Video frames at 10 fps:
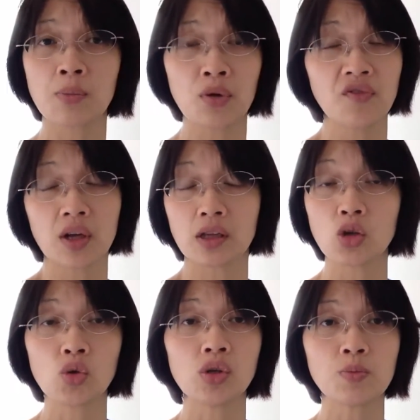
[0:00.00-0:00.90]
perfectly
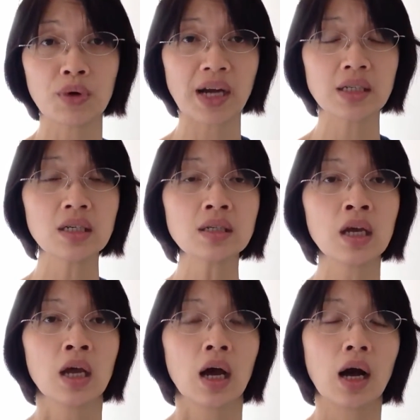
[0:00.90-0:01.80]
good practice,
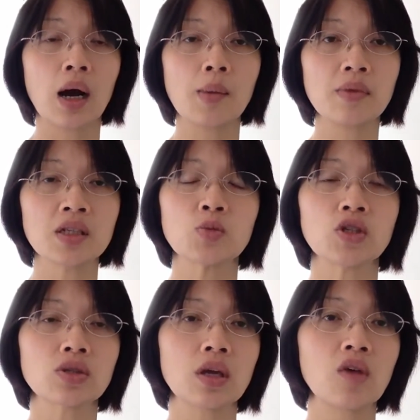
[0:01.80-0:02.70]

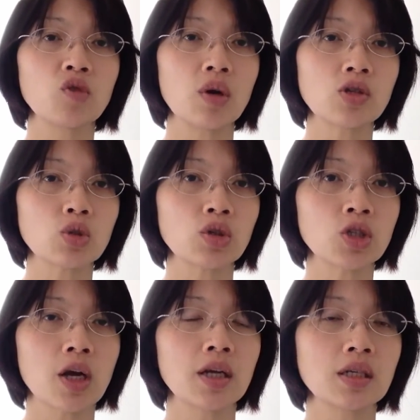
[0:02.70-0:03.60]
especially if you enjoy
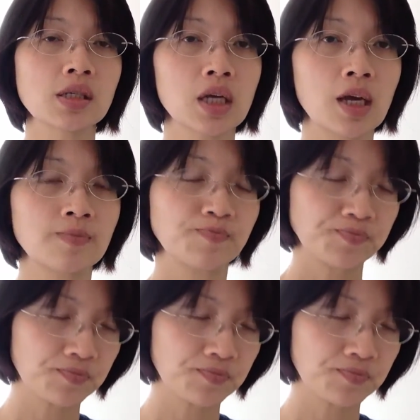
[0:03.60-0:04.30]
Chinese tea.